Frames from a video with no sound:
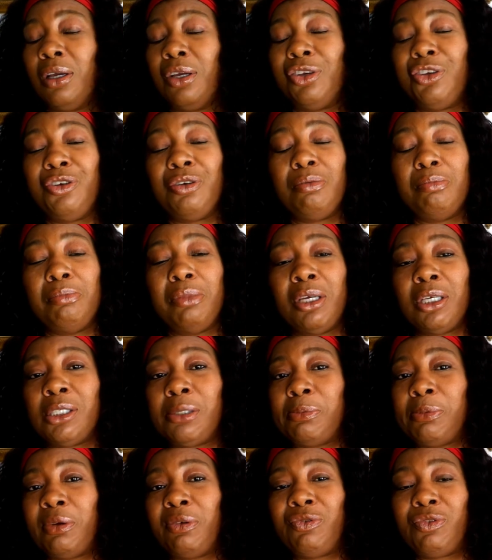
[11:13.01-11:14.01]
you
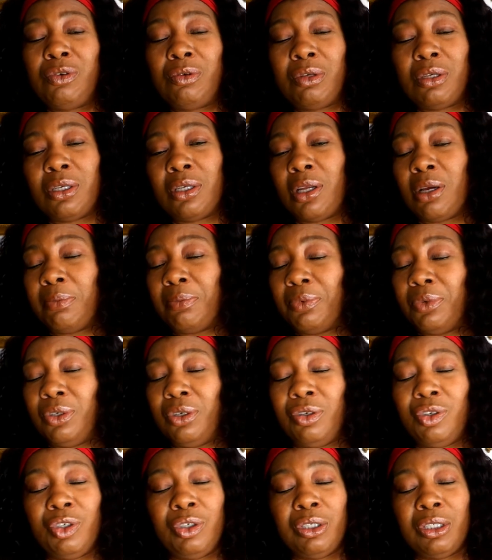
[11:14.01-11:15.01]
miserable if you sit up
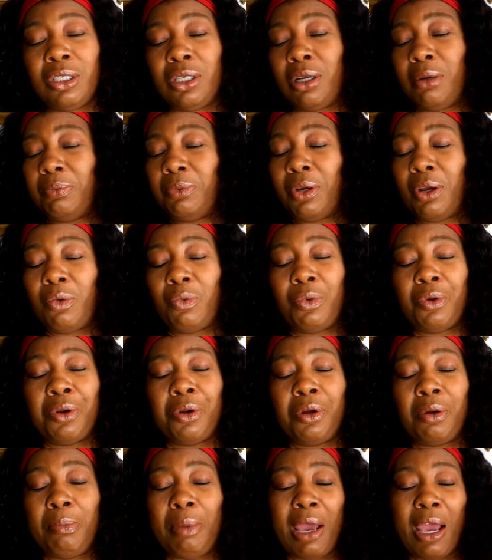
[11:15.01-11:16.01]
you sit up there
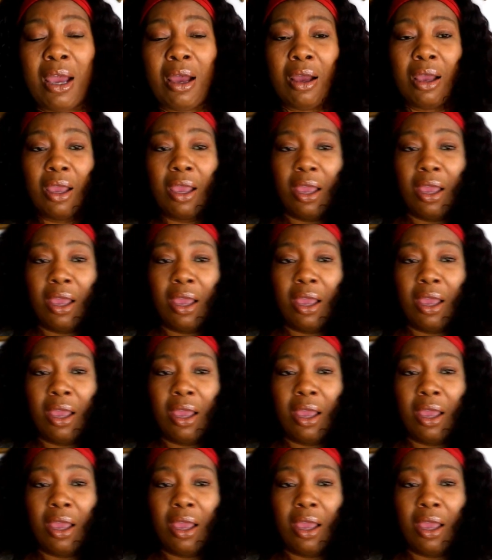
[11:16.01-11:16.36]
worried about